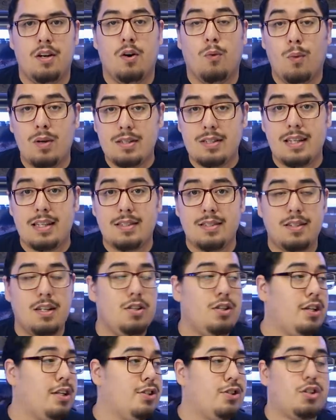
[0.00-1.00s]
Once that's done,
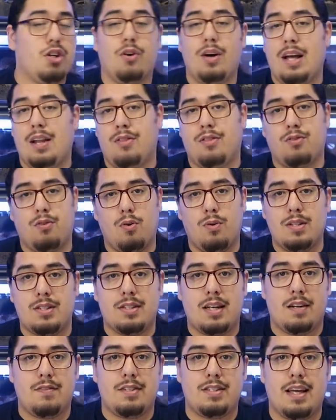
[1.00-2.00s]
you can just go ahead and throw it
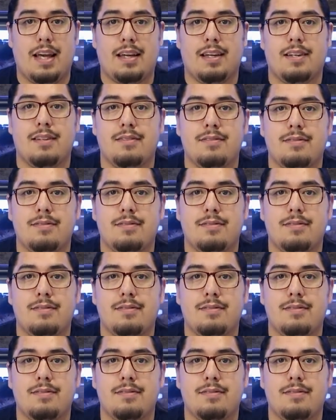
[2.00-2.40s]
inside of a tank.